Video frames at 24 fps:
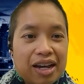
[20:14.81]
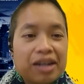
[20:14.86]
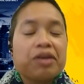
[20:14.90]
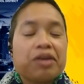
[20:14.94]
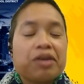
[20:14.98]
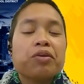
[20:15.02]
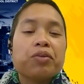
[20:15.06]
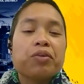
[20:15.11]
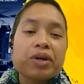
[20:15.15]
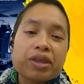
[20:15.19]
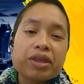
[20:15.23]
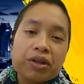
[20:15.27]

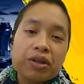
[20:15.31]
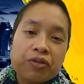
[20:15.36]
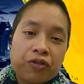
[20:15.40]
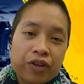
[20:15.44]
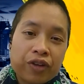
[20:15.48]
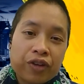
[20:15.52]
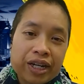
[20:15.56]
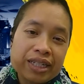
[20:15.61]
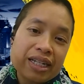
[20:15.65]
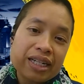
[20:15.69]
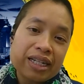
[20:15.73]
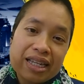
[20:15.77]
With the
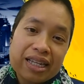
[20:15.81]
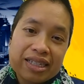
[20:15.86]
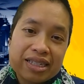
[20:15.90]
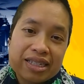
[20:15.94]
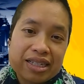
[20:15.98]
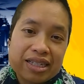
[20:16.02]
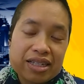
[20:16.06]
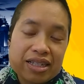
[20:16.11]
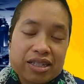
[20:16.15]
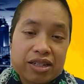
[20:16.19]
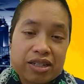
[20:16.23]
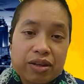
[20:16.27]
frontline
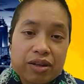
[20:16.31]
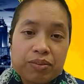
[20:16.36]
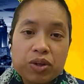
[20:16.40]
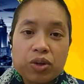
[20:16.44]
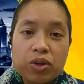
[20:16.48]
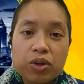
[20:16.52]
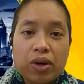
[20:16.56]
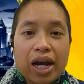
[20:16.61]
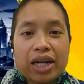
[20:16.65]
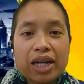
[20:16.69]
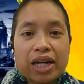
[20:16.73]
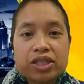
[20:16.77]
system,
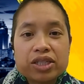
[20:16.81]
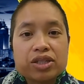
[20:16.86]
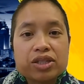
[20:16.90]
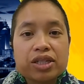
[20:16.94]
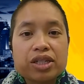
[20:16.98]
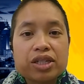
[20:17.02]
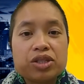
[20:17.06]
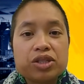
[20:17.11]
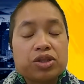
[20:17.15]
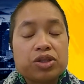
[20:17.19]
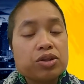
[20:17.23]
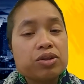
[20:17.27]
you
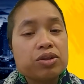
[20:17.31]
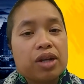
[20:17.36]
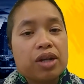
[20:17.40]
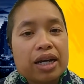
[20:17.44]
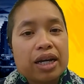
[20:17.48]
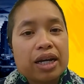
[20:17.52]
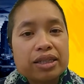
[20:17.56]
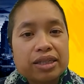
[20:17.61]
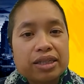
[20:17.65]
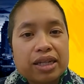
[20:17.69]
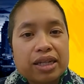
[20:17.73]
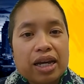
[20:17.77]
actually do
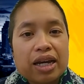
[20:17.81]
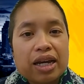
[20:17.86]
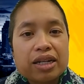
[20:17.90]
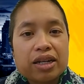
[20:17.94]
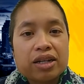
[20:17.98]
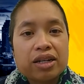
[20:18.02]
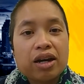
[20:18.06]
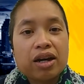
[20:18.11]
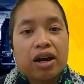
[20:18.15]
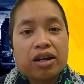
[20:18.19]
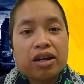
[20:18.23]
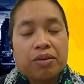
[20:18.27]
not get
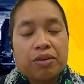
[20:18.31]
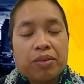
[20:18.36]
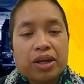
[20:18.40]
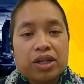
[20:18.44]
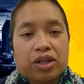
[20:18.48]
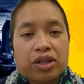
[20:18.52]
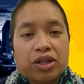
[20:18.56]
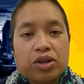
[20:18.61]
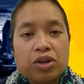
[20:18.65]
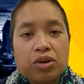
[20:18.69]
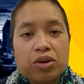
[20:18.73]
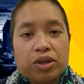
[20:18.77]
an
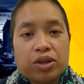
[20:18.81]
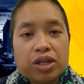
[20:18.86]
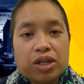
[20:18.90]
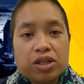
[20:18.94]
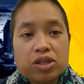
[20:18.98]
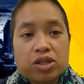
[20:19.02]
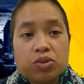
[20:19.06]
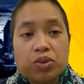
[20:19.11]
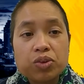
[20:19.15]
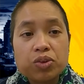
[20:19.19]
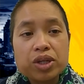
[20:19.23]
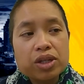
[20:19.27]
automated
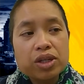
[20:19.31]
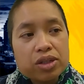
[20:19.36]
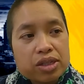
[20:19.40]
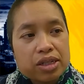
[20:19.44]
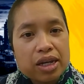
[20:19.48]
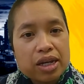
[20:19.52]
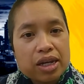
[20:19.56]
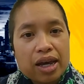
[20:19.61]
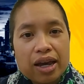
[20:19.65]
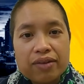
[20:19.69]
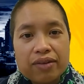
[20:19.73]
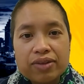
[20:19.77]
notice. We used
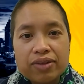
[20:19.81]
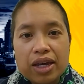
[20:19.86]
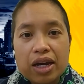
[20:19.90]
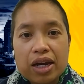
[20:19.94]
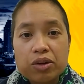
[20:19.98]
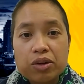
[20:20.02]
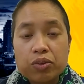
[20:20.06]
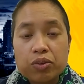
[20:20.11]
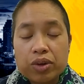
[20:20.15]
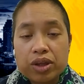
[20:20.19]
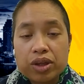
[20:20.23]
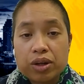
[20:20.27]
to have
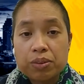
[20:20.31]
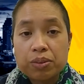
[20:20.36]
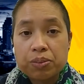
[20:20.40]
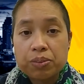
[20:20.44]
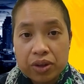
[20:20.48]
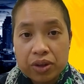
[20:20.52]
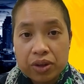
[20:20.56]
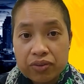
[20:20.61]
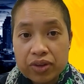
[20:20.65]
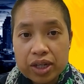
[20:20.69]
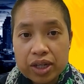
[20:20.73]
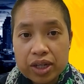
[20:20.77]
that with our
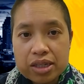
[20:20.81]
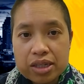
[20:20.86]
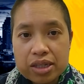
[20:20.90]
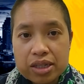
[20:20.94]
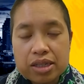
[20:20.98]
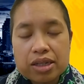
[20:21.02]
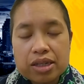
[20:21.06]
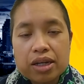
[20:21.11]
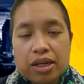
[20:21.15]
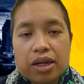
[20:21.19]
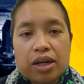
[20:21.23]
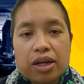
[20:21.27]

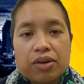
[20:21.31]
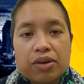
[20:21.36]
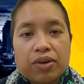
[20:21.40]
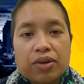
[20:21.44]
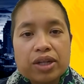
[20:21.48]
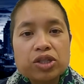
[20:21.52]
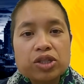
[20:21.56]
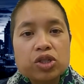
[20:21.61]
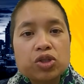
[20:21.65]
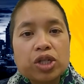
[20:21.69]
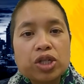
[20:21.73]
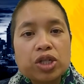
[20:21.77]
previous
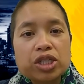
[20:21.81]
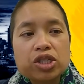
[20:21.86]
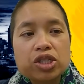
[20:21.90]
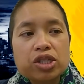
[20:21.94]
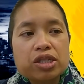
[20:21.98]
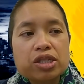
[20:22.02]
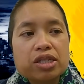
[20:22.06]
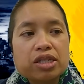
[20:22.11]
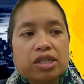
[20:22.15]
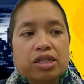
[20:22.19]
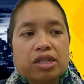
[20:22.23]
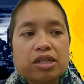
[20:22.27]

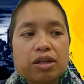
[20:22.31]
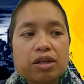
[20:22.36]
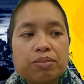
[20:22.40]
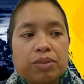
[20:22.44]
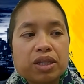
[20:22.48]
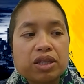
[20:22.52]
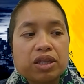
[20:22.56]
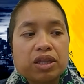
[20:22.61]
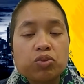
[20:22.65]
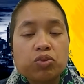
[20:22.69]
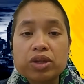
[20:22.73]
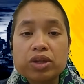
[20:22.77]
registration system,
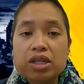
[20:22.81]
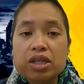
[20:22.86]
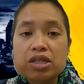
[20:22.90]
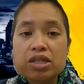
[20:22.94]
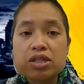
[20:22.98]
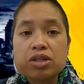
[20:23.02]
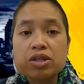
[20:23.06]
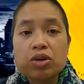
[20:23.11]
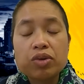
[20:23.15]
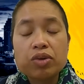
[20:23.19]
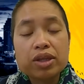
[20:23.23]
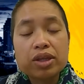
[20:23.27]
but with this
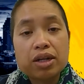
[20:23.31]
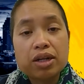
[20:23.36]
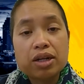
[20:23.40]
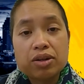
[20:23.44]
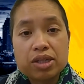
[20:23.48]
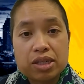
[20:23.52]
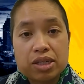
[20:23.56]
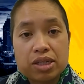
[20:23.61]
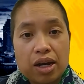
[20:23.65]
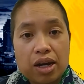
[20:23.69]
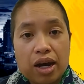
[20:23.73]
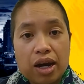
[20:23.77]
new one, there
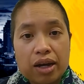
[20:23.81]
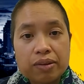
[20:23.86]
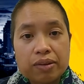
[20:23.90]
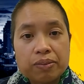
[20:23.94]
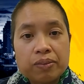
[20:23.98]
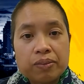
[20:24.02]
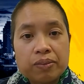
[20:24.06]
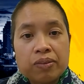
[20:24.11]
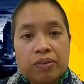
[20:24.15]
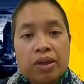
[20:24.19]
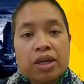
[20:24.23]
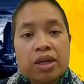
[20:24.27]
is not.
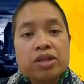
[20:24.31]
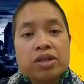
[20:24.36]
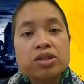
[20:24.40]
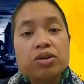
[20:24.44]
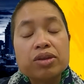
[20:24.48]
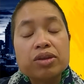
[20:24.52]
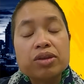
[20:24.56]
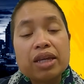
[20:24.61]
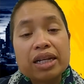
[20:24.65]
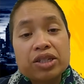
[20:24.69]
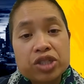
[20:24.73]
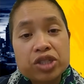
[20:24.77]
So
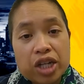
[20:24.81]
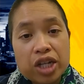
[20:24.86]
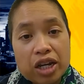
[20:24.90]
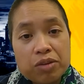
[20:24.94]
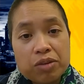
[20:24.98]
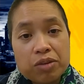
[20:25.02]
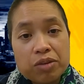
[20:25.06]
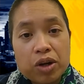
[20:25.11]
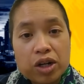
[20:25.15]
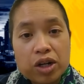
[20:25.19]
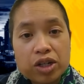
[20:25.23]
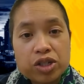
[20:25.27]
that check
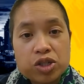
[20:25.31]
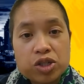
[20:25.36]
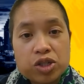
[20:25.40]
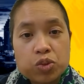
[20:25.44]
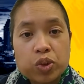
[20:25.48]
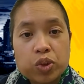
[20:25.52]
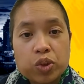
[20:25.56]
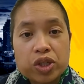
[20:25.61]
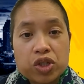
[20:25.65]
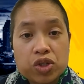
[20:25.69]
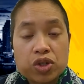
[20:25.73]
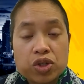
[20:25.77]
mark is
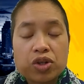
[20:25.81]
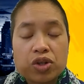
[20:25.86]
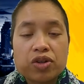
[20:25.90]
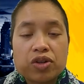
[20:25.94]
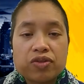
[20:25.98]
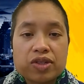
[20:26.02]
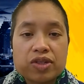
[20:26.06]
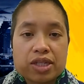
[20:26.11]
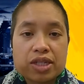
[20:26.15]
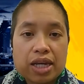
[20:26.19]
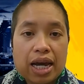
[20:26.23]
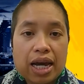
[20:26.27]
what
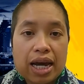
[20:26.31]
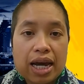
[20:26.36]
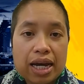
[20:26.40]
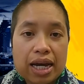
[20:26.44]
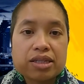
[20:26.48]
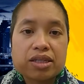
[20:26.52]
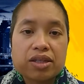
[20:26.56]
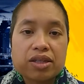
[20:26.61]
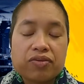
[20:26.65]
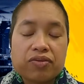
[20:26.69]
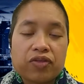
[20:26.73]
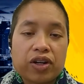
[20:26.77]
serves
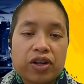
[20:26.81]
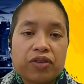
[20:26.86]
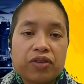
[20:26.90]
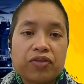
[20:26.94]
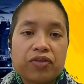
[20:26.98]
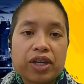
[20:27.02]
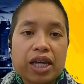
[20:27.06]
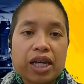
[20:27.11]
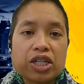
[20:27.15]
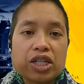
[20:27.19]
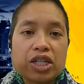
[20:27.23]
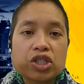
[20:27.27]
as the
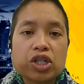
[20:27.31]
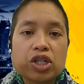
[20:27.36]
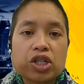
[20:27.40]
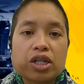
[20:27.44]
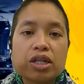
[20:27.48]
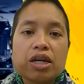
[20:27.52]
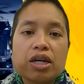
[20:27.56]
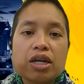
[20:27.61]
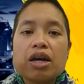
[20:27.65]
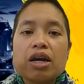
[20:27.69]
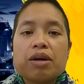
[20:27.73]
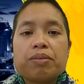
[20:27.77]

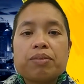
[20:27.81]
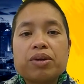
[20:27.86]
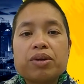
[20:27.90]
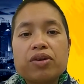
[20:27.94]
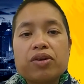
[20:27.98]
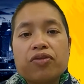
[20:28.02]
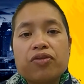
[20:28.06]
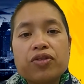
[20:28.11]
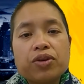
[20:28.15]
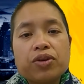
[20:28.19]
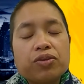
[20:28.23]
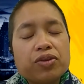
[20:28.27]
verification. But
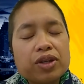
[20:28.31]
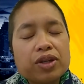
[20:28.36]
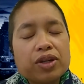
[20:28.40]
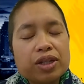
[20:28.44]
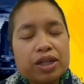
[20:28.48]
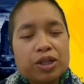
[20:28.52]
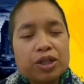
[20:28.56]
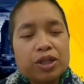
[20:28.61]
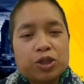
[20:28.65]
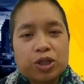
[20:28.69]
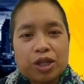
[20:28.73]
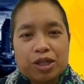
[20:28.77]
if you
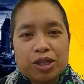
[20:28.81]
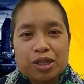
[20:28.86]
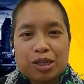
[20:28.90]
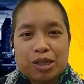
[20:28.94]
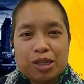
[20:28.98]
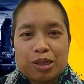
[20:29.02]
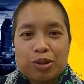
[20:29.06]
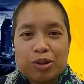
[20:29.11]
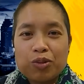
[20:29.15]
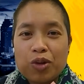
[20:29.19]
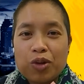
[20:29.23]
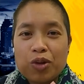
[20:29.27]
really
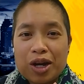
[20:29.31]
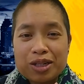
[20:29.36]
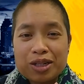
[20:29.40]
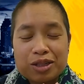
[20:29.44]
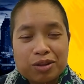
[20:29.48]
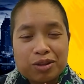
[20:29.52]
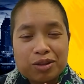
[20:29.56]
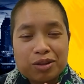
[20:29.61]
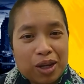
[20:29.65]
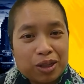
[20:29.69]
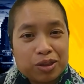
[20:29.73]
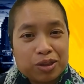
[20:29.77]
just want
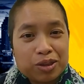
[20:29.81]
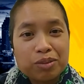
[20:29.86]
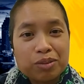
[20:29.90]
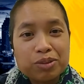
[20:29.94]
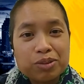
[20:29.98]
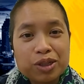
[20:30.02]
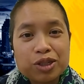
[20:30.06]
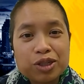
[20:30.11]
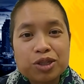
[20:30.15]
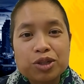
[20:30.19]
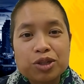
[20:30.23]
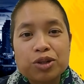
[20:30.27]
to make
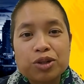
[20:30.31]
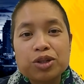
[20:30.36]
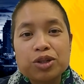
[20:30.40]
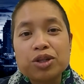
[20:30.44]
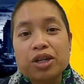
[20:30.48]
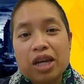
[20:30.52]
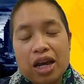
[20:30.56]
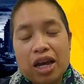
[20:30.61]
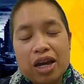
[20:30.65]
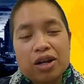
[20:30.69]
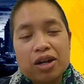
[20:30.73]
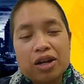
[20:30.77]
doubly sure, you
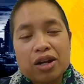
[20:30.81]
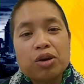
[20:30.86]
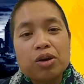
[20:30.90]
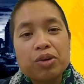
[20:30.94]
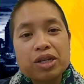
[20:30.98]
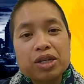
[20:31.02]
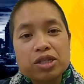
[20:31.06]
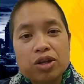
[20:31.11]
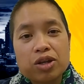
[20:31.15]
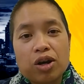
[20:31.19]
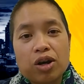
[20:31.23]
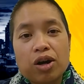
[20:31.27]
can
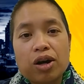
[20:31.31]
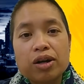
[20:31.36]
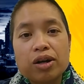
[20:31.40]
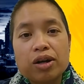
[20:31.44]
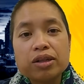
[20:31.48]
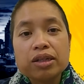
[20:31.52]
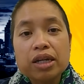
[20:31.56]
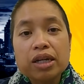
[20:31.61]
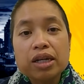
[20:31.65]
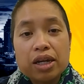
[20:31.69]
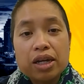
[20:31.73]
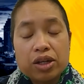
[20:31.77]
always
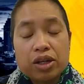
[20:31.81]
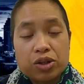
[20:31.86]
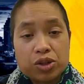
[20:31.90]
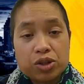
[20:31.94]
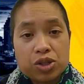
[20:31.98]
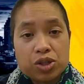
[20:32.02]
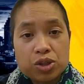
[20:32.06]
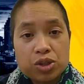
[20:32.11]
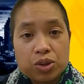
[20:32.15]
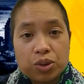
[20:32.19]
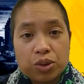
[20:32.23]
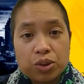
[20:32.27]
call your
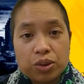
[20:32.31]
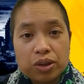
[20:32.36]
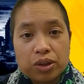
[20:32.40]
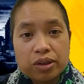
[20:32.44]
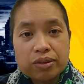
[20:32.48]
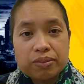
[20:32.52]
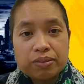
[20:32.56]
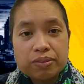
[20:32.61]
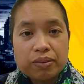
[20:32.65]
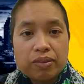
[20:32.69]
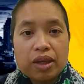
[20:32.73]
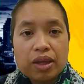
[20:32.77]
school
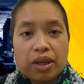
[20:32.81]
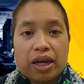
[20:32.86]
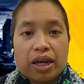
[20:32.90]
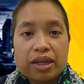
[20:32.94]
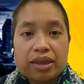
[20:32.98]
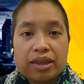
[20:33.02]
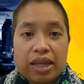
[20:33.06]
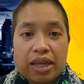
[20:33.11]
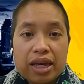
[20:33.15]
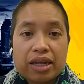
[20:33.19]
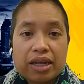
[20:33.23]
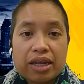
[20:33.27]

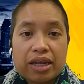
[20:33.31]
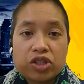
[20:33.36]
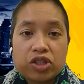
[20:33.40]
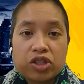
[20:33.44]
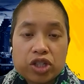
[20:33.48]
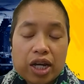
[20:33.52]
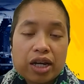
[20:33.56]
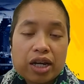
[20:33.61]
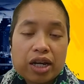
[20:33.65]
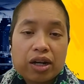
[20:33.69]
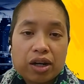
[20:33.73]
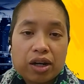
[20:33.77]
and they can
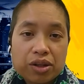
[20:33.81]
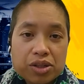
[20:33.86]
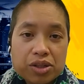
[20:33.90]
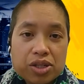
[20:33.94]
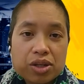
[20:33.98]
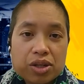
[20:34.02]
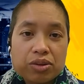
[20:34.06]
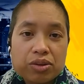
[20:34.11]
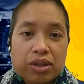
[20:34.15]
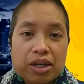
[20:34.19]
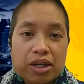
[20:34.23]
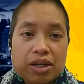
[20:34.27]
check
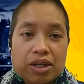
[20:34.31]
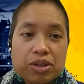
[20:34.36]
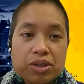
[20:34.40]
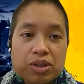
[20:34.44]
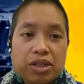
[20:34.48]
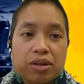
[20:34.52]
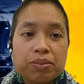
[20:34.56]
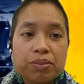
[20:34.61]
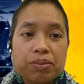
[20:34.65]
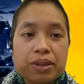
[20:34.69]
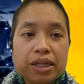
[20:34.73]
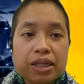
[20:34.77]
also that it was
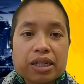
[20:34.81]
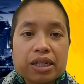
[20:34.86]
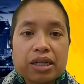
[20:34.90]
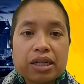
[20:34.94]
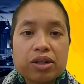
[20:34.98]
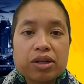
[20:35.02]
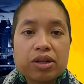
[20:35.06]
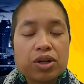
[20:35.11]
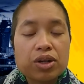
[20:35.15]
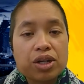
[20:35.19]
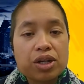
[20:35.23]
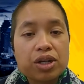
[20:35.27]
completed,
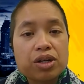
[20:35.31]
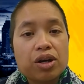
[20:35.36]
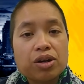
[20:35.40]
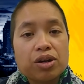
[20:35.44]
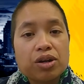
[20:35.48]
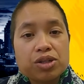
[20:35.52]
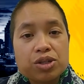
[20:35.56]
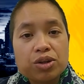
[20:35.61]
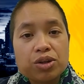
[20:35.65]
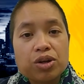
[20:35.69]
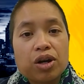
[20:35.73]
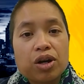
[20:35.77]
or you can
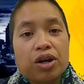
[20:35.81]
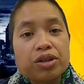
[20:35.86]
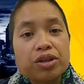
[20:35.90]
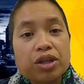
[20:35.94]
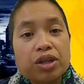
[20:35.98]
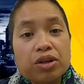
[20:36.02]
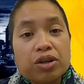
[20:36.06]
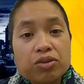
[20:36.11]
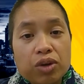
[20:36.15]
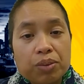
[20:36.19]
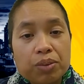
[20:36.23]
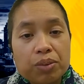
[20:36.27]
also call
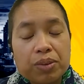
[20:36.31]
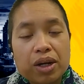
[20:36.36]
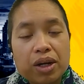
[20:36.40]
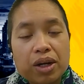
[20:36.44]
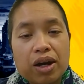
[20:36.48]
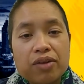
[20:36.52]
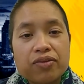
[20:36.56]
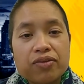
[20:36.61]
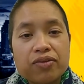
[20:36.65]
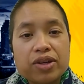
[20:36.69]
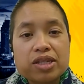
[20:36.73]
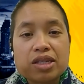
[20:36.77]
the enrollment
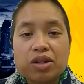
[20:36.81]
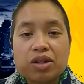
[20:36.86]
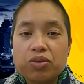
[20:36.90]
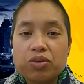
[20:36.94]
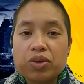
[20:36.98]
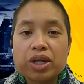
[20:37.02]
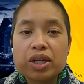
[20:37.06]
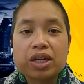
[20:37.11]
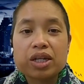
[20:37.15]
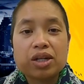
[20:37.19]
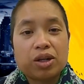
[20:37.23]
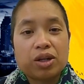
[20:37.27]
office and
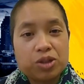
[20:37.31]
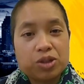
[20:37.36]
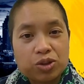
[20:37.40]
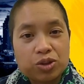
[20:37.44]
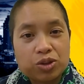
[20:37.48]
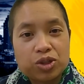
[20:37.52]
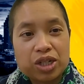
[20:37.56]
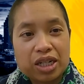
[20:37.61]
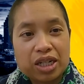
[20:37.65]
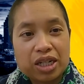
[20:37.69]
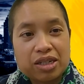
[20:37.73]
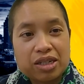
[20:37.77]
we can also
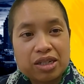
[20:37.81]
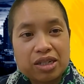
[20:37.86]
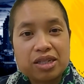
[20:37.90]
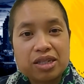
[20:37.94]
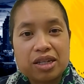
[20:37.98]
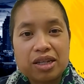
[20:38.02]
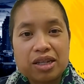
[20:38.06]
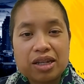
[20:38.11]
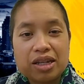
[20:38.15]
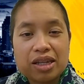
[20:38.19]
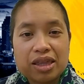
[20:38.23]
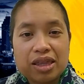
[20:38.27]
check to
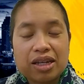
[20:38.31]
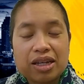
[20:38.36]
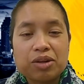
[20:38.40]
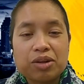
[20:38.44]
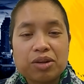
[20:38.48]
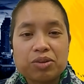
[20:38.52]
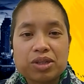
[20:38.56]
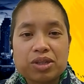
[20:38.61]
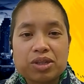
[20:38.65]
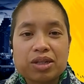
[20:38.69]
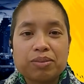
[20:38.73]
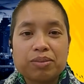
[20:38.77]
see that it
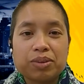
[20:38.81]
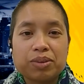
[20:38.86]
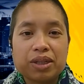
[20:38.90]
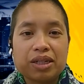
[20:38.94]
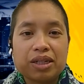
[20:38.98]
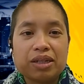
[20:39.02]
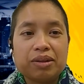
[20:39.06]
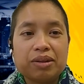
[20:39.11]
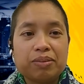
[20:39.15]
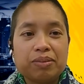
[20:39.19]
was completed.